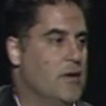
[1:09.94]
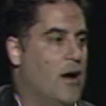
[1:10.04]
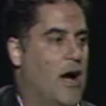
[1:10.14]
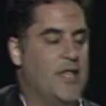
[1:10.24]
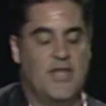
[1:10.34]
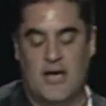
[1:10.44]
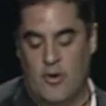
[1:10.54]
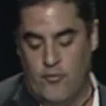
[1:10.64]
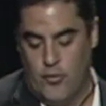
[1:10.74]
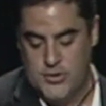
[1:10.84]
I think,
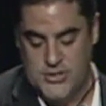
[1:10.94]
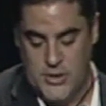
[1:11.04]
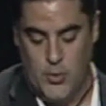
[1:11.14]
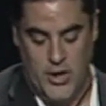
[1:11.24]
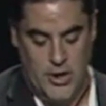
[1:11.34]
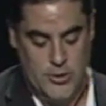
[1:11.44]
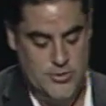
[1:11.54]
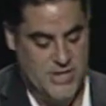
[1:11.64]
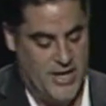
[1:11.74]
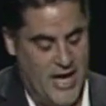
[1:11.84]
unfortunately, we're going to
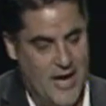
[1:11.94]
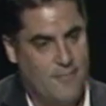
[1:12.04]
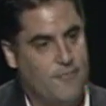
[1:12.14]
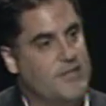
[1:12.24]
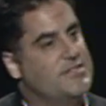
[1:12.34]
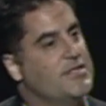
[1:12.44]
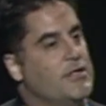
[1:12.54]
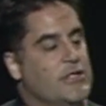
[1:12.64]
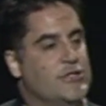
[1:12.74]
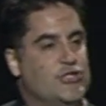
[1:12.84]
lose on every
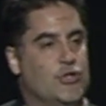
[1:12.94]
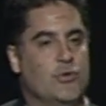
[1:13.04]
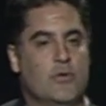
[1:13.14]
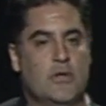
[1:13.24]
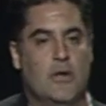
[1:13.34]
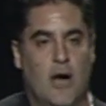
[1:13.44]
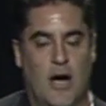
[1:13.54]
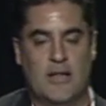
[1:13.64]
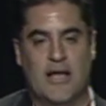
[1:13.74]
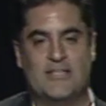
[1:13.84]
single issue
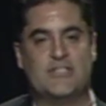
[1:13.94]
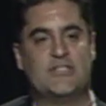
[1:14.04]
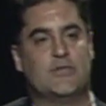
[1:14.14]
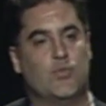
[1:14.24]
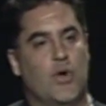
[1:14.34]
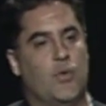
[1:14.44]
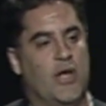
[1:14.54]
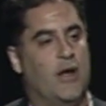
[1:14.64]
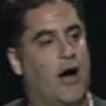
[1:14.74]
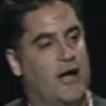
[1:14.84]
unless we win
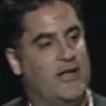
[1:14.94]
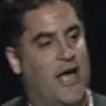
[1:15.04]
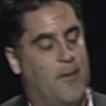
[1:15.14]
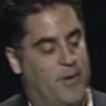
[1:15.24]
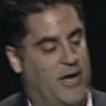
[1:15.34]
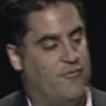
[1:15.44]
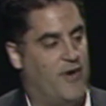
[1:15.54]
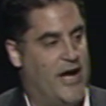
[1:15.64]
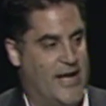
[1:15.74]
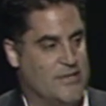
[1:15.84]
on campaign
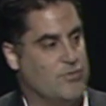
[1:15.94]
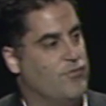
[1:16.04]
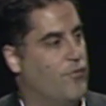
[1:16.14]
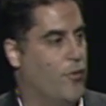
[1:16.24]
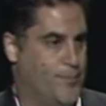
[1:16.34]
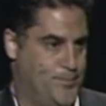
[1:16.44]
finance reform.